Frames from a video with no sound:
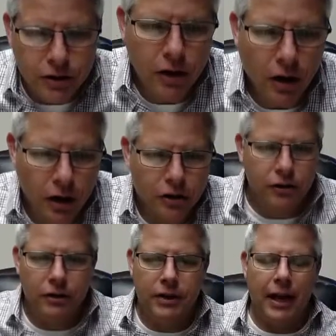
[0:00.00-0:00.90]
10
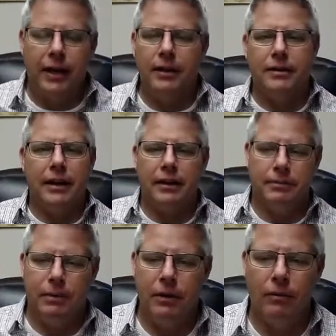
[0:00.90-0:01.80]
is like this
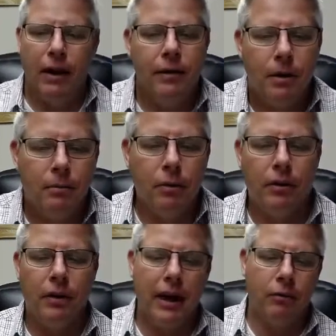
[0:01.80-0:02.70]
big round number,
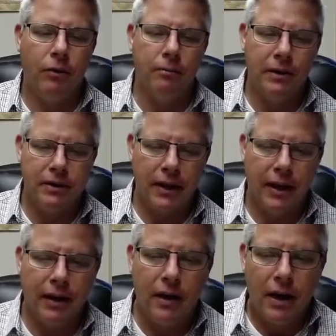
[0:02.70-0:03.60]
like we've been
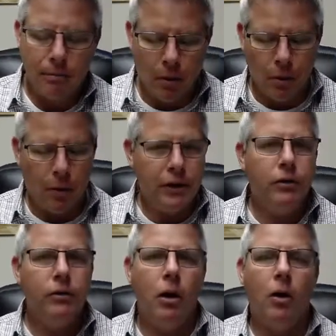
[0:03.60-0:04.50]
saying. But what we
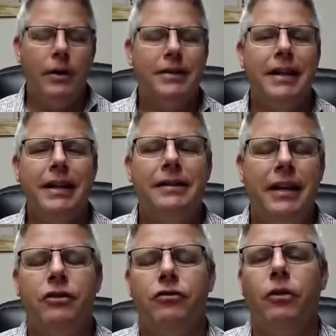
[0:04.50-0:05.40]
do know is these
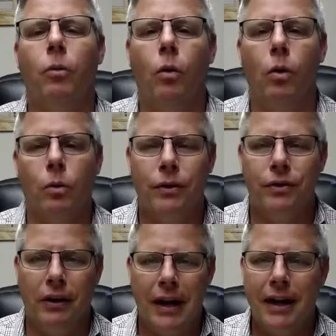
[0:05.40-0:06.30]
kings are at war with the
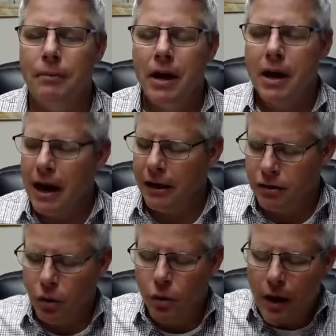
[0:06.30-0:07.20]
Lamb. And
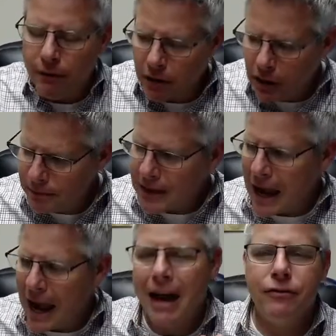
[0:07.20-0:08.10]
so whoever comes
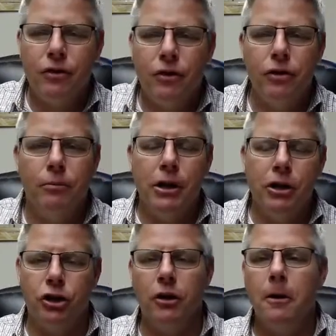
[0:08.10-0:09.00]
after
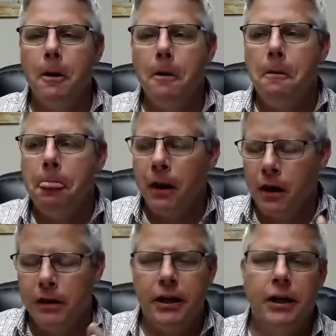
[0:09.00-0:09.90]
Domitian
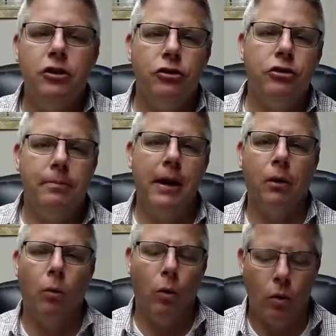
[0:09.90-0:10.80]
continues to make
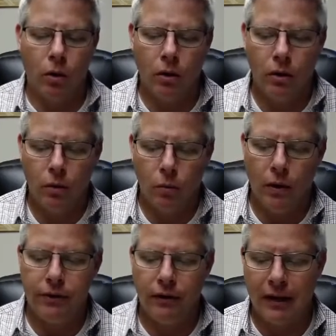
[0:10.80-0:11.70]
war
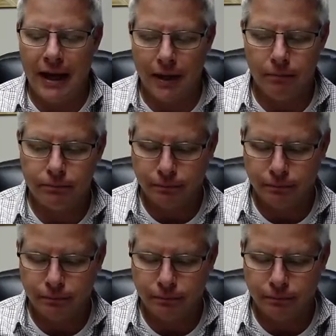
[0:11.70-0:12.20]
with the Lamb.